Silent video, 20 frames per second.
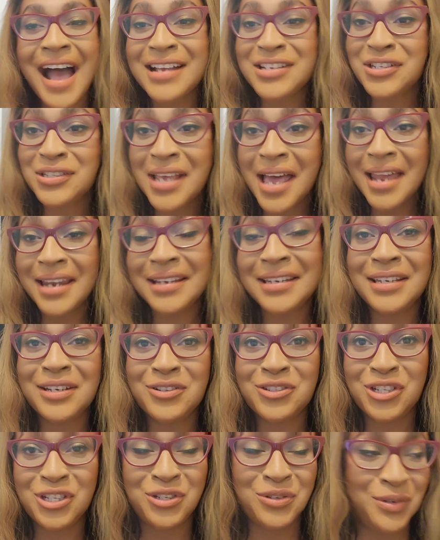I just had an
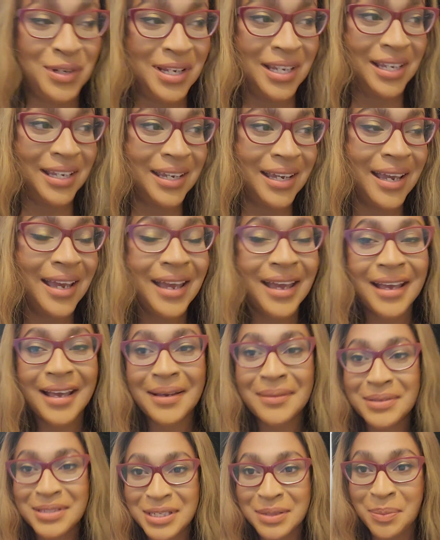energy drink
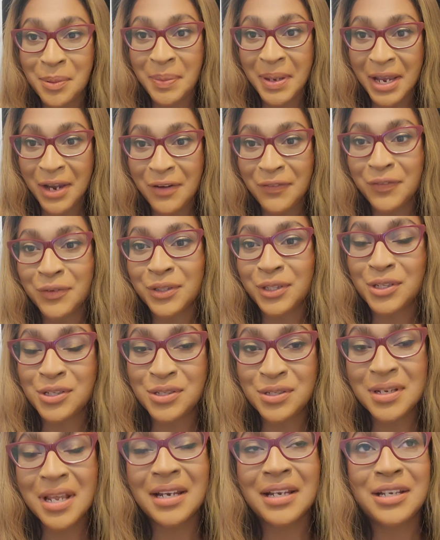to prepare for
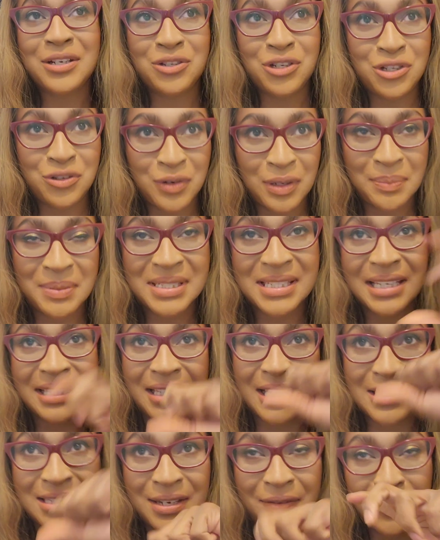the not an energy drink, but it's
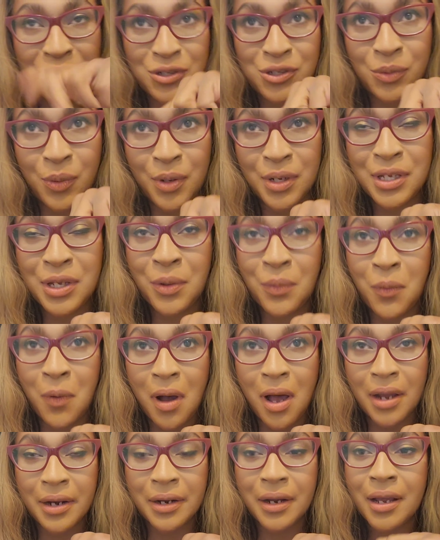like the stuff you squirt in your
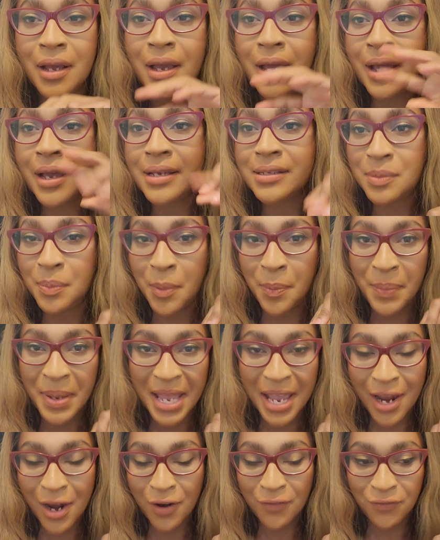water to
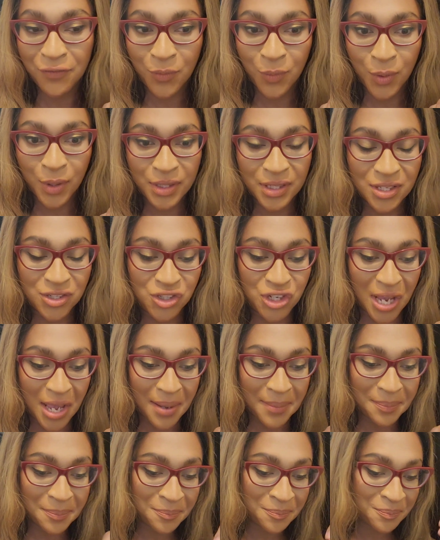prepare for the
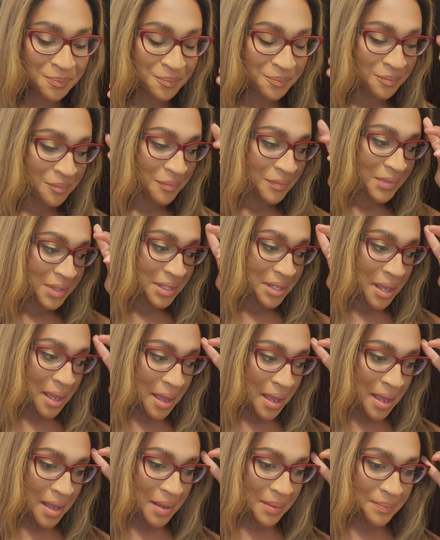gym.
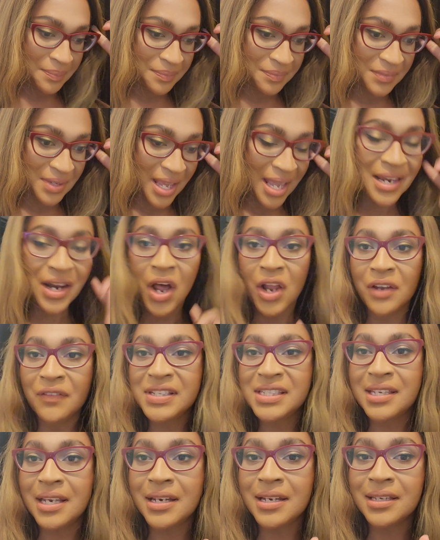Um, and all
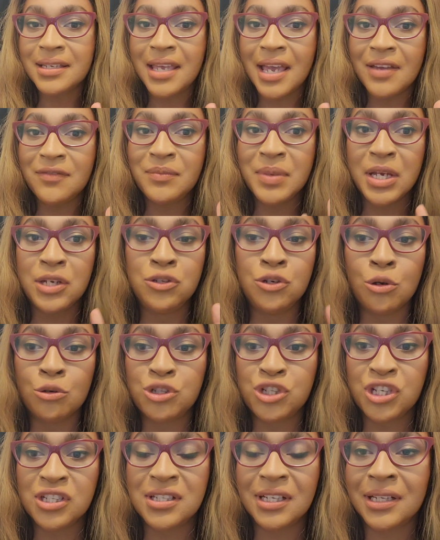of a sudden, it gave me a
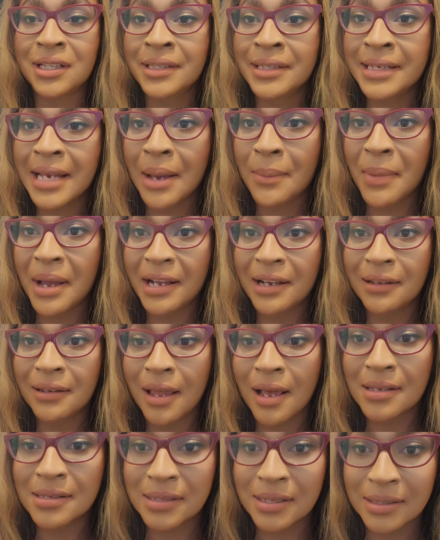notion to clean out my
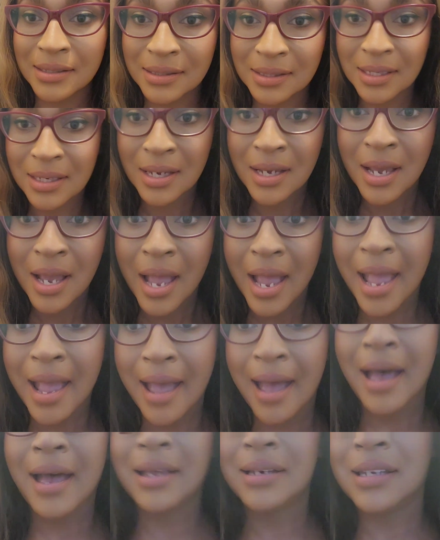closet.
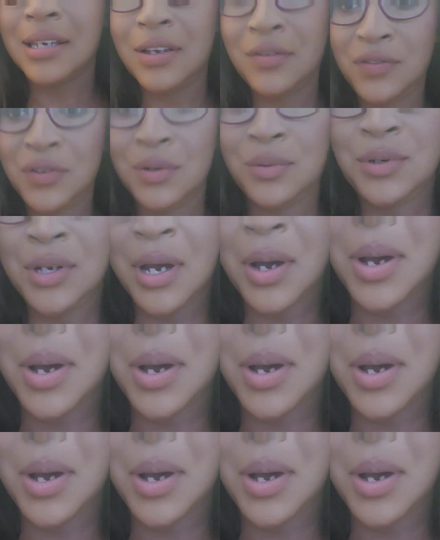And if you